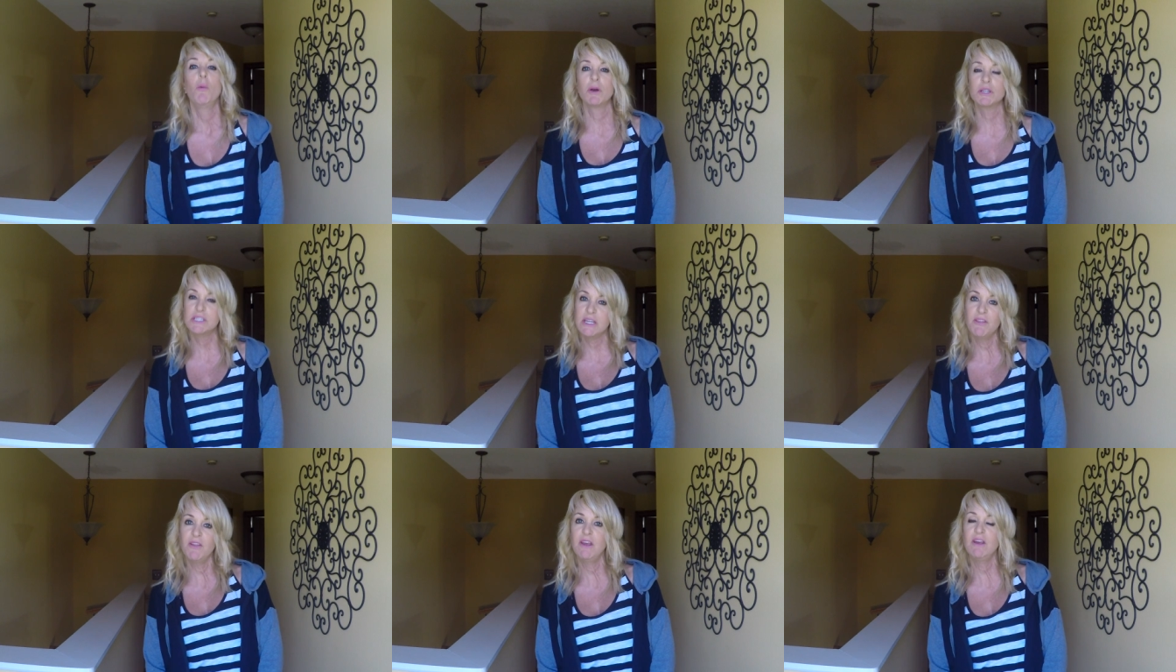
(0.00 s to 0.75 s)
where
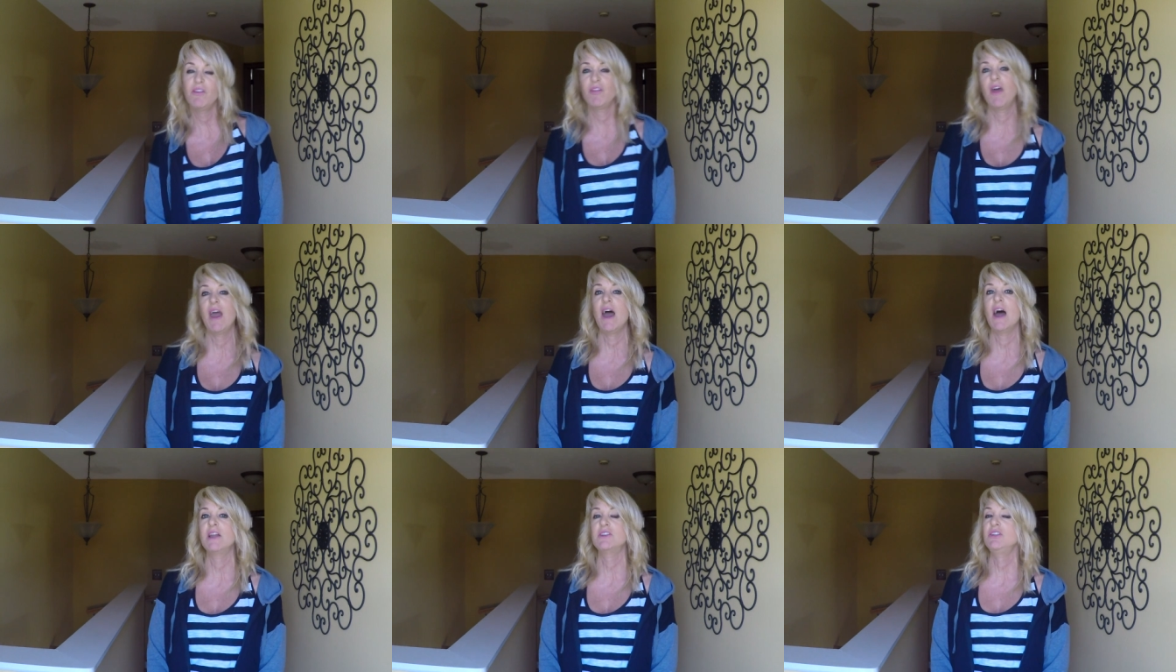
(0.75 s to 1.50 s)
she thinks
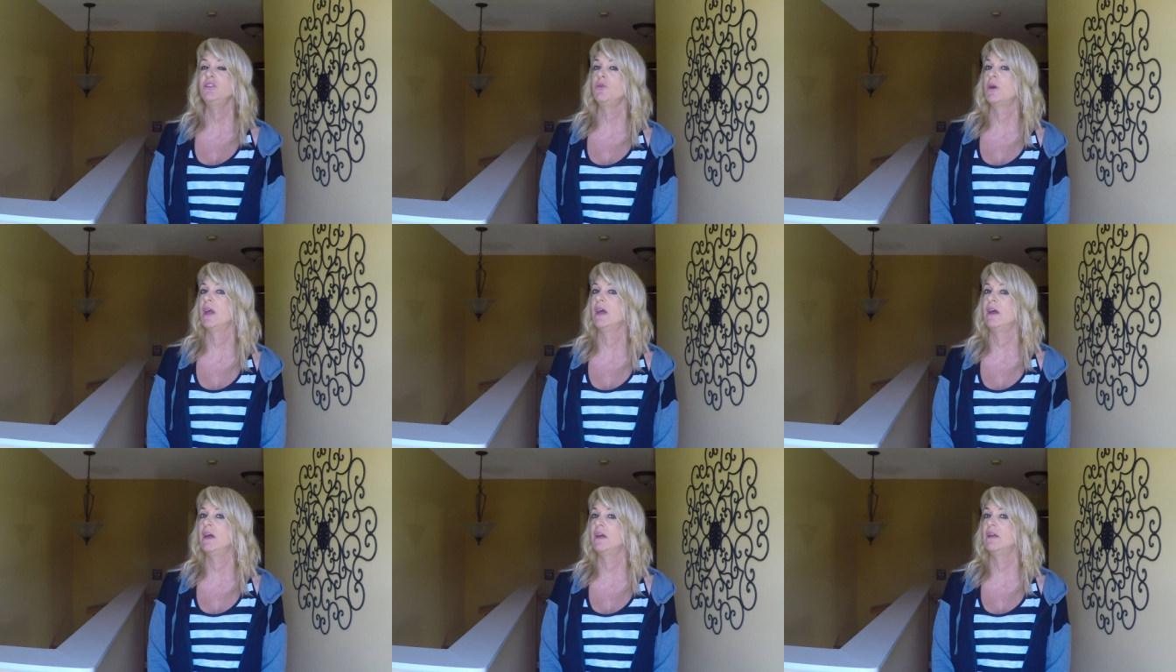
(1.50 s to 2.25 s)
that you
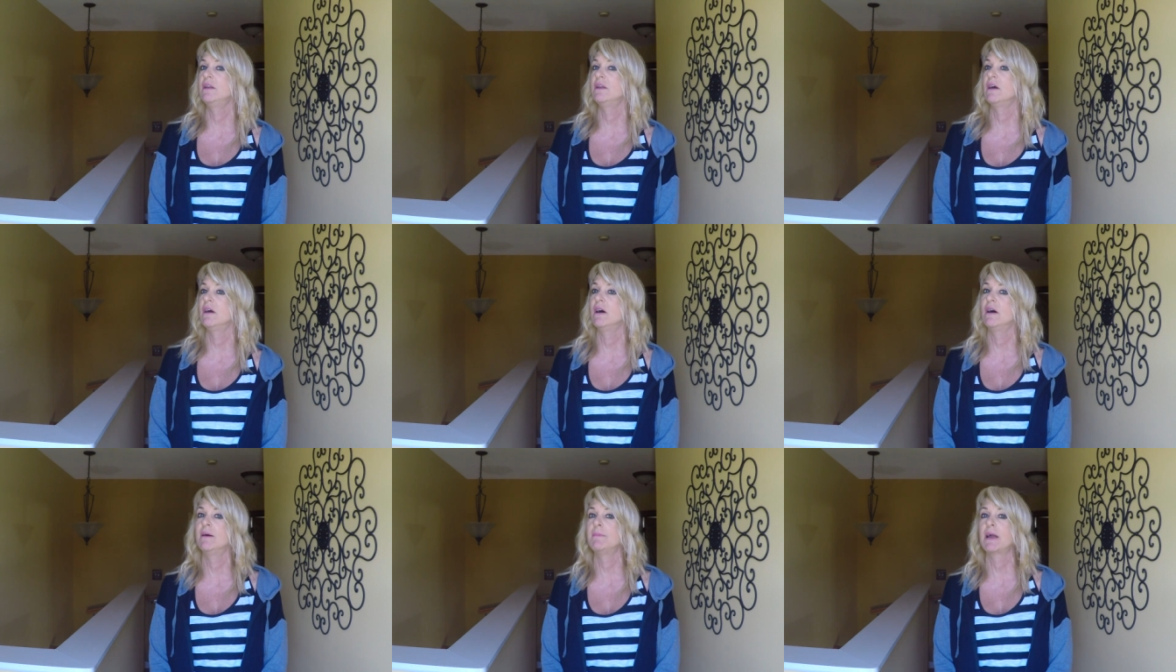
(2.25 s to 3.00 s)
can
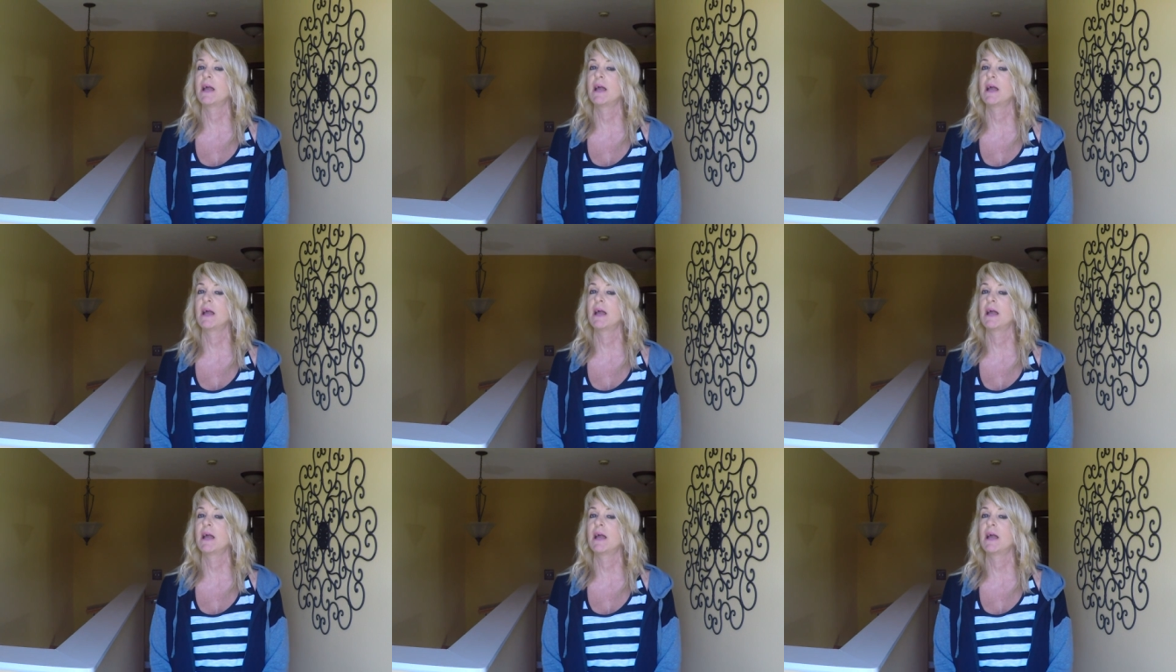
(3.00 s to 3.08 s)
um,